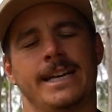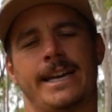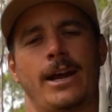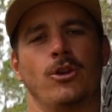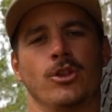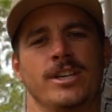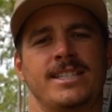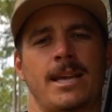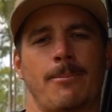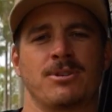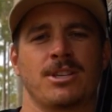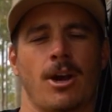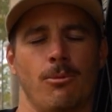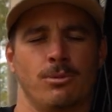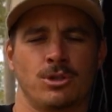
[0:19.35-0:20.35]
Now on this
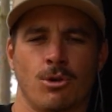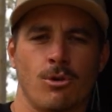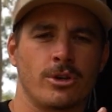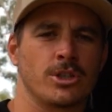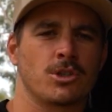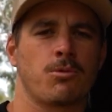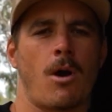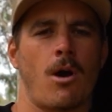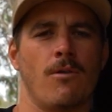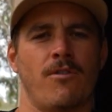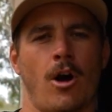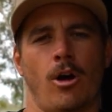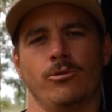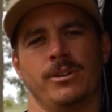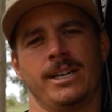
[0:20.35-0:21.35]
episode we're talking 12
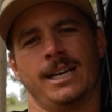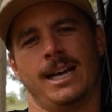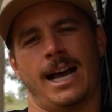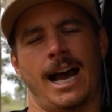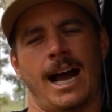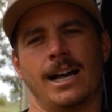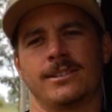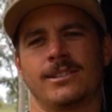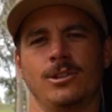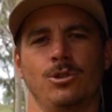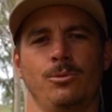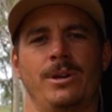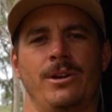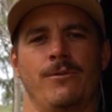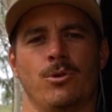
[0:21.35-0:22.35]
volt. It's a little
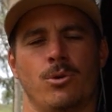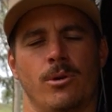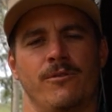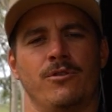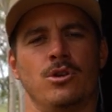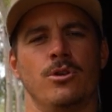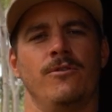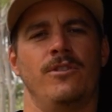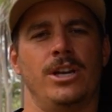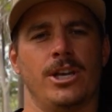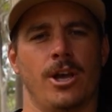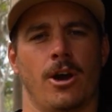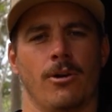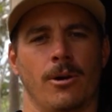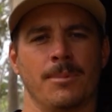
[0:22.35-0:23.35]
bit of a review
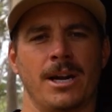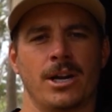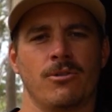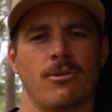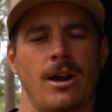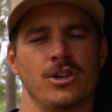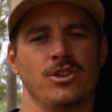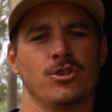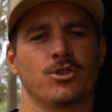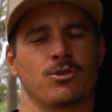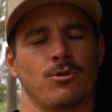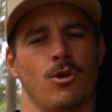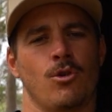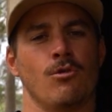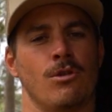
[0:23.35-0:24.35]
video. I'm going to run you
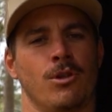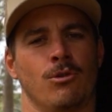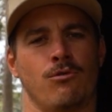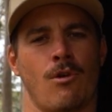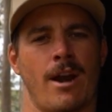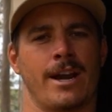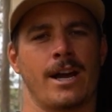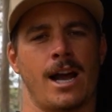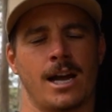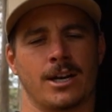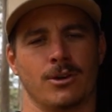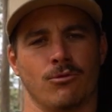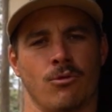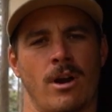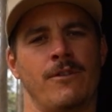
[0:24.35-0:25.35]
through the
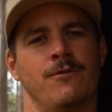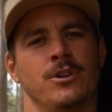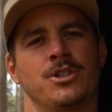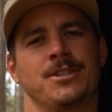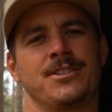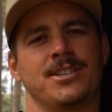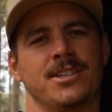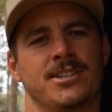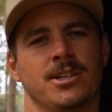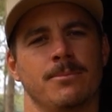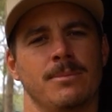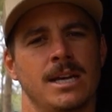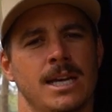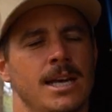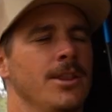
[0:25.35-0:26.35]
REDARC RedVision system
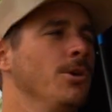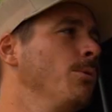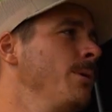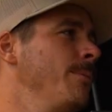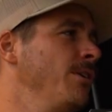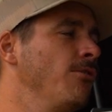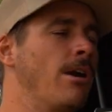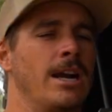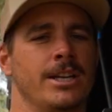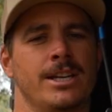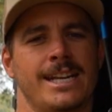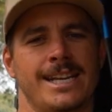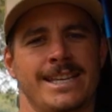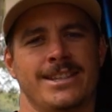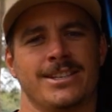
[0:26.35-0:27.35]
that we've been
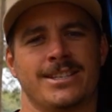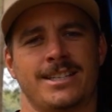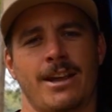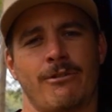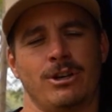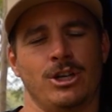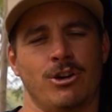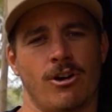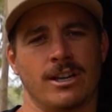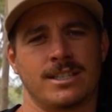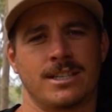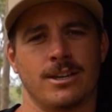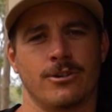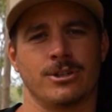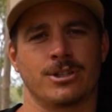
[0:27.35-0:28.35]
running in the 79
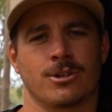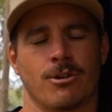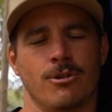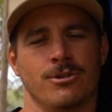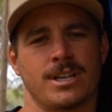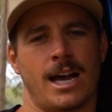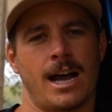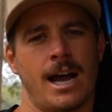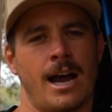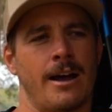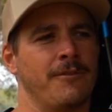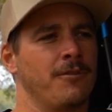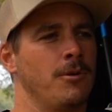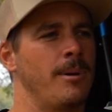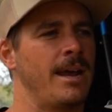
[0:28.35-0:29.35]
series cruiser
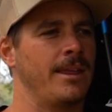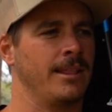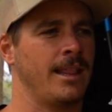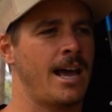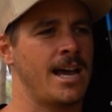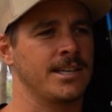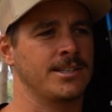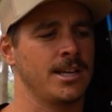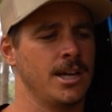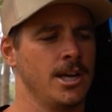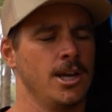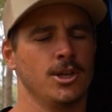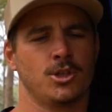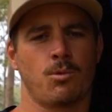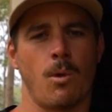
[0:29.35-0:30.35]
for about the last
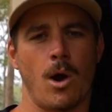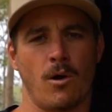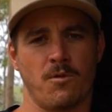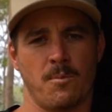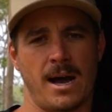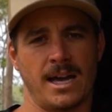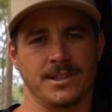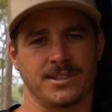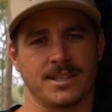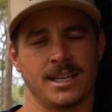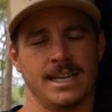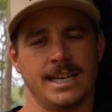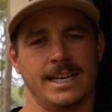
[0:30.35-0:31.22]
12 months.